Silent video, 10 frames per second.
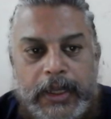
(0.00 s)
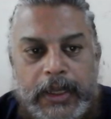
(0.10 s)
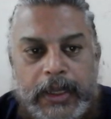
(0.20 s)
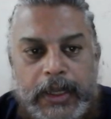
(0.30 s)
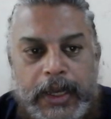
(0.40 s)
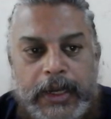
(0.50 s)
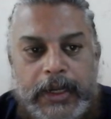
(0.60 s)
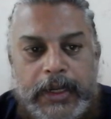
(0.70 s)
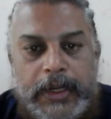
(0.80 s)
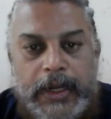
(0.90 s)

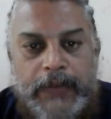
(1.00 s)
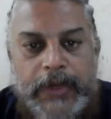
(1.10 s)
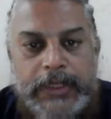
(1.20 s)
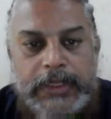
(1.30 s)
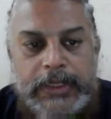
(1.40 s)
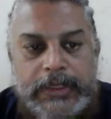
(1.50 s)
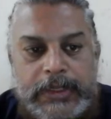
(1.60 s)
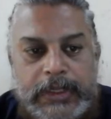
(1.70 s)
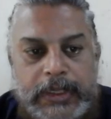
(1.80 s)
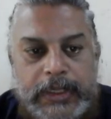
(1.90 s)
In liver disease,
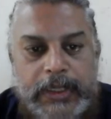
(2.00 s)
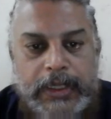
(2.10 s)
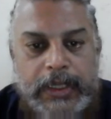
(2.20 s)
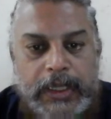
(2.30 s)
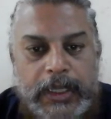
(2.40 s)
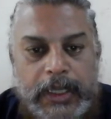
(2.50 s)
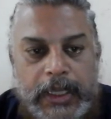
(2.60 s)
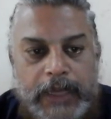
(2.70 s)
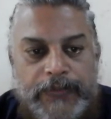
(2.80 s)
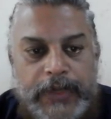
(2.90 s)

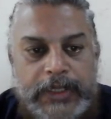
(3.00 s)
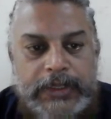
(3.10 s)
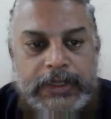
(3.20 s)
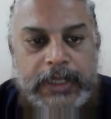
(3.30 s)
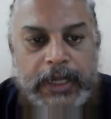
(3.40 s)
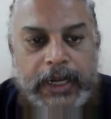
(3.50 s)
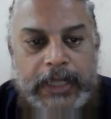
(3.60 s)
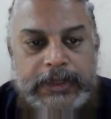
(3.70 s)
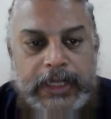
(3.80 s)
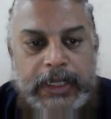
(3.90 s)
if it is
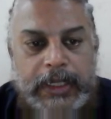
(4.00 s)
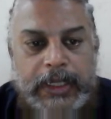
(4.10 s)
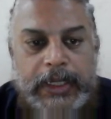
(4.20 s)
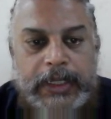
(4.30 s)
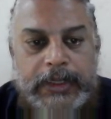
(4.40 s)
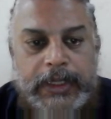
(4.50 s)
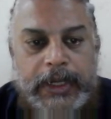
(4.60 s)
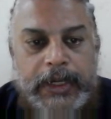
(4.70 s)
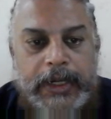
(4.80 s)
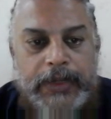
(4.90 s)
less than
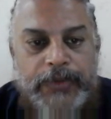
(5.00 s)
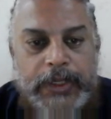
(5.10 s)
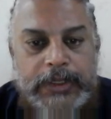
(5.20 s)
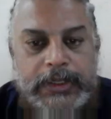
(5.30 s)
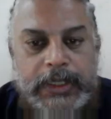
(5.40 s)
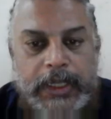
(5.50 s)
300 units,